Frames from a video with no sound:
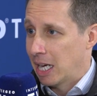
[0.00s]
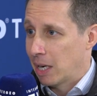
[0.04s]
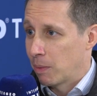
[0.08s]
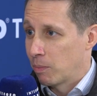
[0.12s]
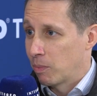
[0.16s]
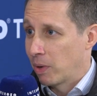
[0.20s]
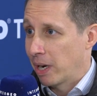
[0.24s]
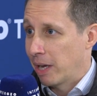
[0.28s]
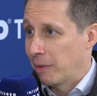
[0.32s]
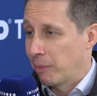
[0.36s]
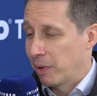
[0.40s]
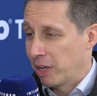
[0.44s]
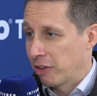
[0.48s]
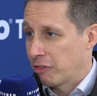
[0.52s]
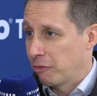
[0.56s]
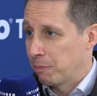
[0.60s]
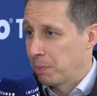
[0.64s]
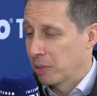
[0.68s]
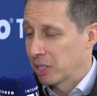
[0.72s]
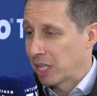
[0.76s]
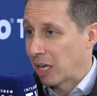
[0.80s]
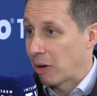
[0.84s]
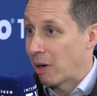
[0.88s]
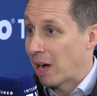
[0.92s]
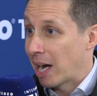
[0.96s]
where we have
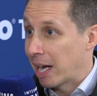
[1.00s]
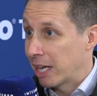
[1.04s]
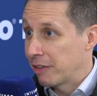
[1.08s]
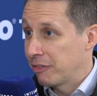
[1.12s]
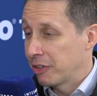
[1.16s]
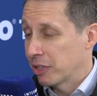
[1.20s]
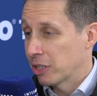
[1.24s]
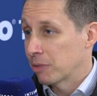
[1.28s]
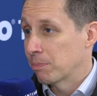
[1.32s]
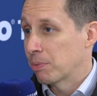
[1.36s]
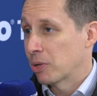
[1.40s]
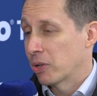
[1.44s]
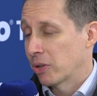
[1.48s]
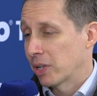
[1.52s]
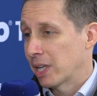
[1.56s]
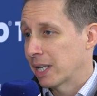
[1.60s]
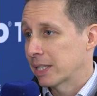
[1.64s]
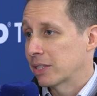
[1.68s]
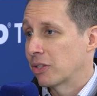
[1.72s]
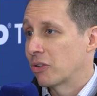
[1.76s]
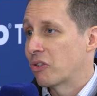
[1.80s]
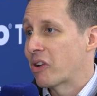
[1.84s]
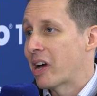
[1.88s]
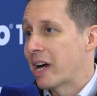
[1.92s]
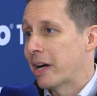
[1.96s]
put our IVion
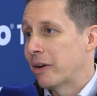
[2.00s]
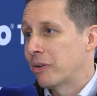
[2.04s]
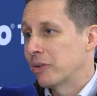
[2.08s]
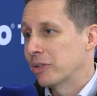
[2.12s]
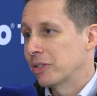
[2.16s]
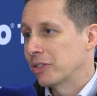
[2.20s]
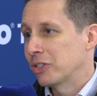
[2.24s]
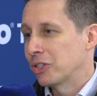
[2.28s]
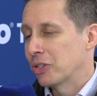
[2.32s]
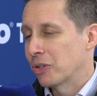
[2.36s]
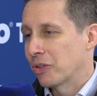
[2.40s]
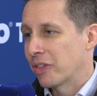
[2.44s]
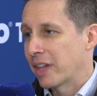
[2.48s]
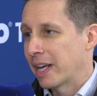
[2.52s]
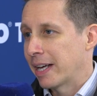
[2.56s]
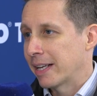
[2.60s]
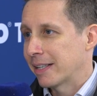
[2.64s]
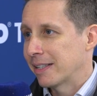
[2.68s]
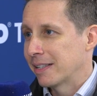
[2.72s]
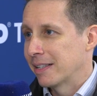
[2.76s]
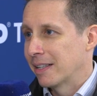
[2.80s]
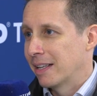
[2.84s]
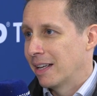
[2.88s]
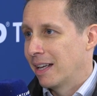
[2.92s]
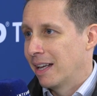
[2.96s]
product around so that